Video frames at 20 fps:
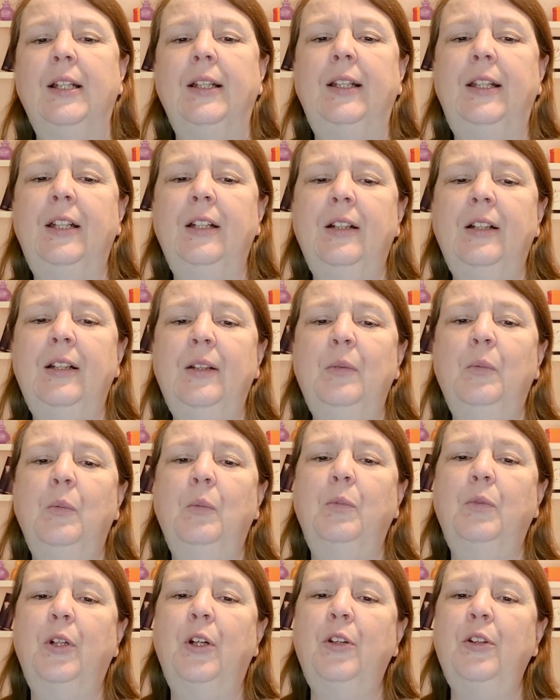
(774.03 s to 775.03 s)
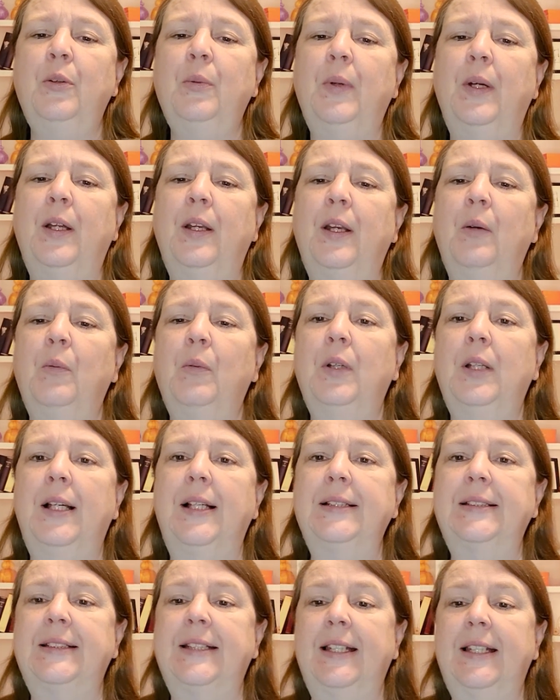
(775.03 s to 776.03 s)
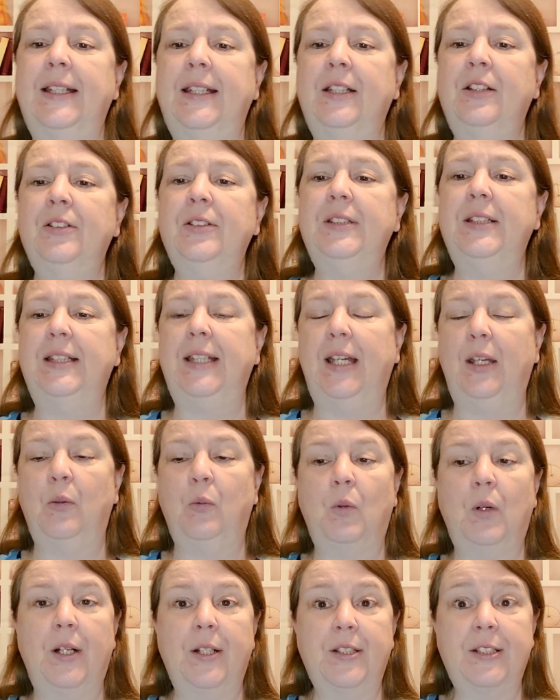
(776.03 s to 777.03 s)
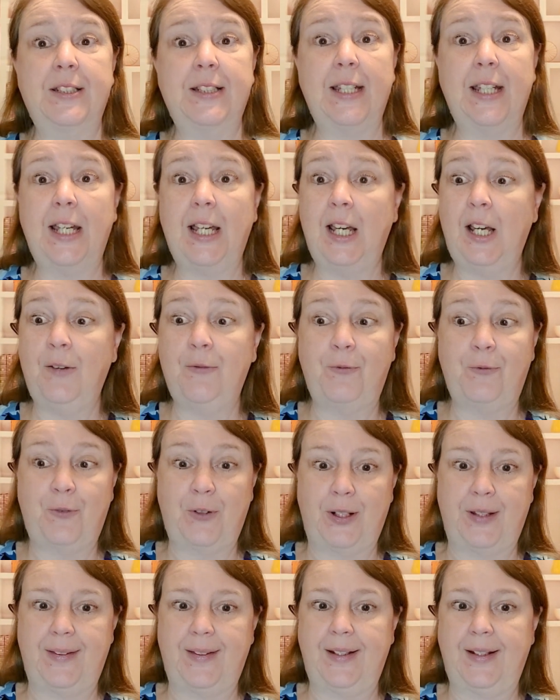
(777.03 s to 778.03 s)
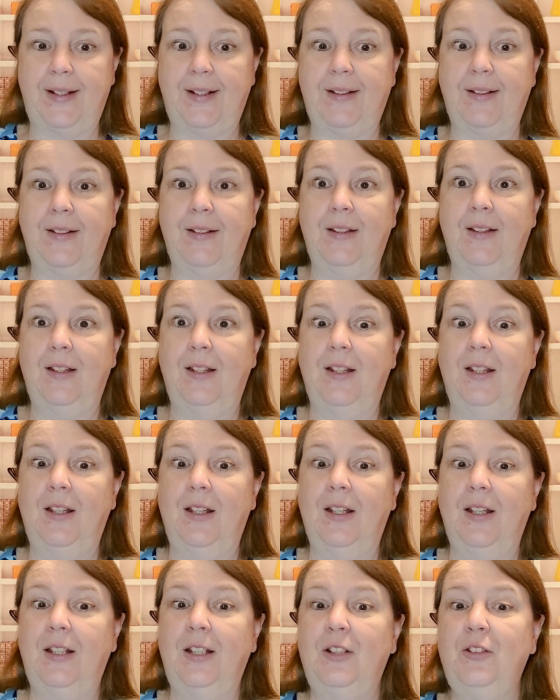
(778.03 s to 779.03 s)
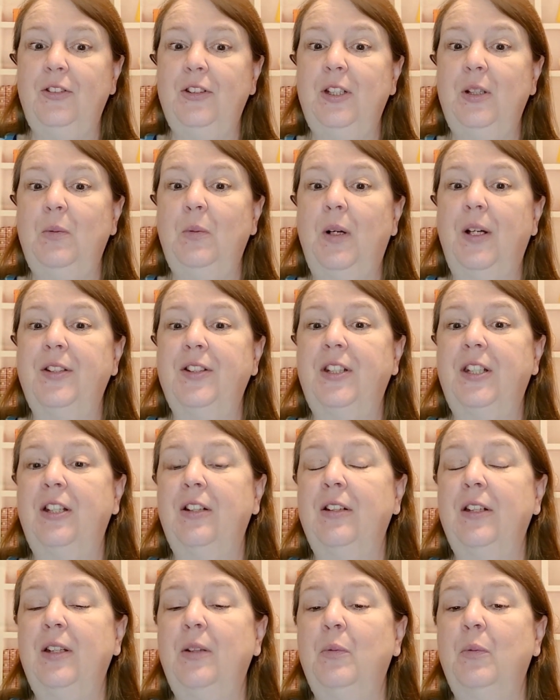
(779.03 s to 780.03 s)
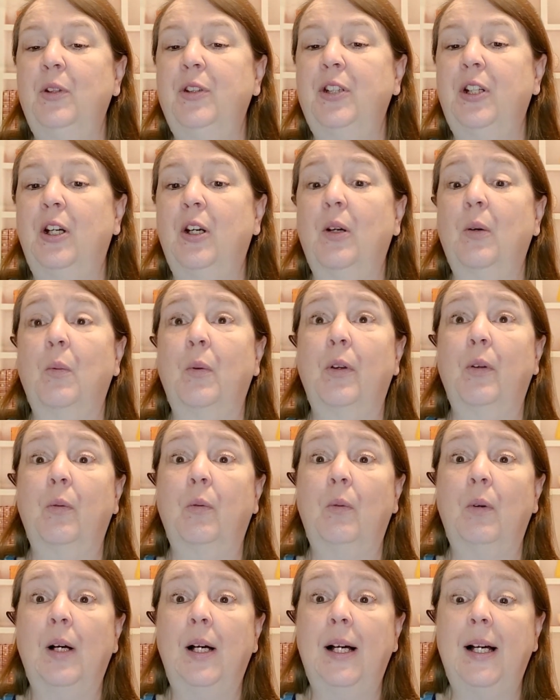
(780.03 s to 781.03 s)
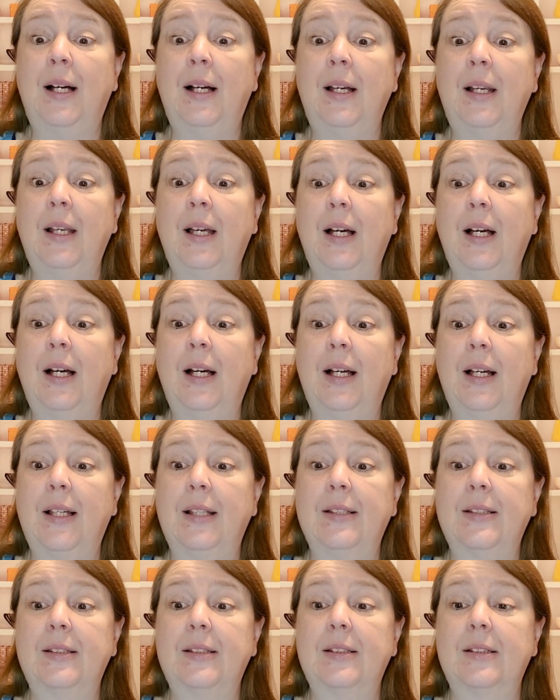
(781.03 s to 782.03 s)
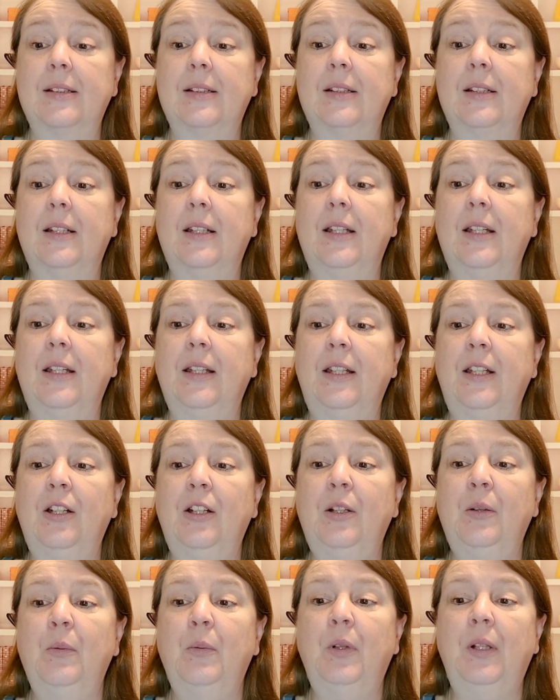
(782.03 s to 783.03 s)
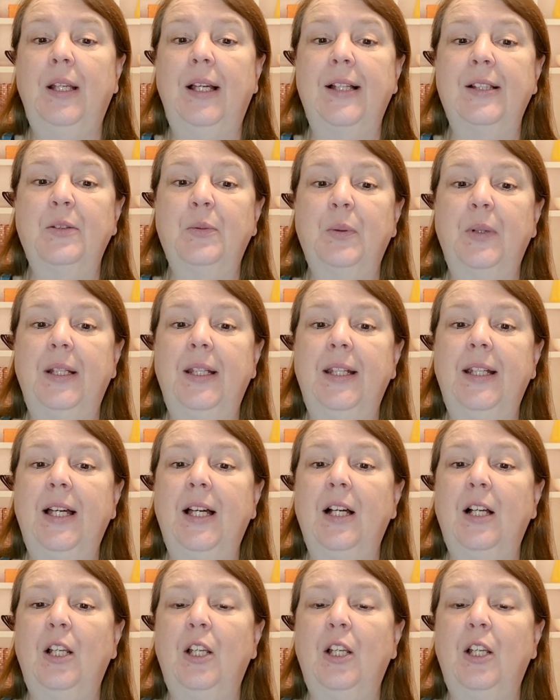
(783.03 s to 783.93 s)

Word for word: Kirian turned around and realized that Kilty had watched everything. Kilty watched Kirian return with wide eyes. Kirian realized when he got